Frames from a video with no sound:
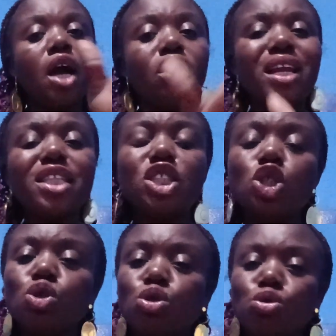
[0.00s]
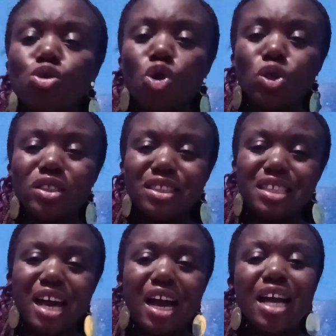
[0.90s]
Another thing you should
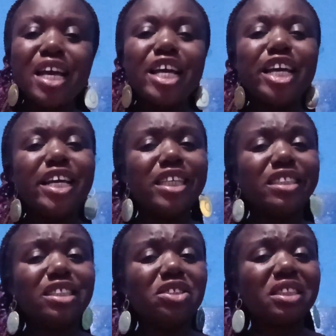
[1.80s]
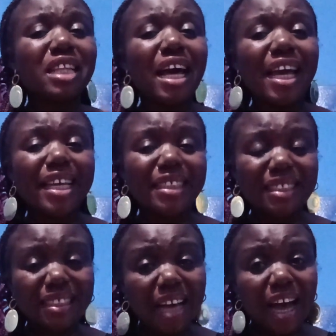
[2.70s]
consider is the knacking
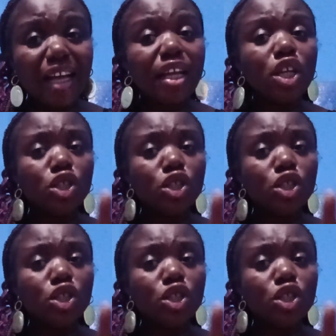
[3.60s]
style.